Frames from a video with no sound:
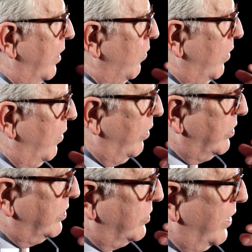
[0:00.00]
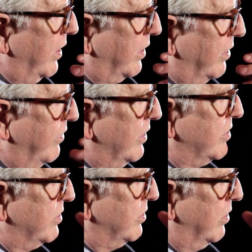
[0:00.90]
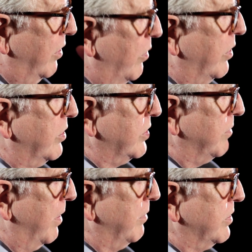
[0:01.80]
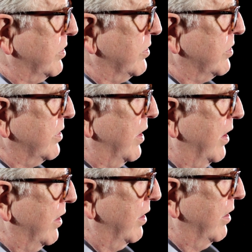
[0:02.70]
I want to try to convince owners and publishers that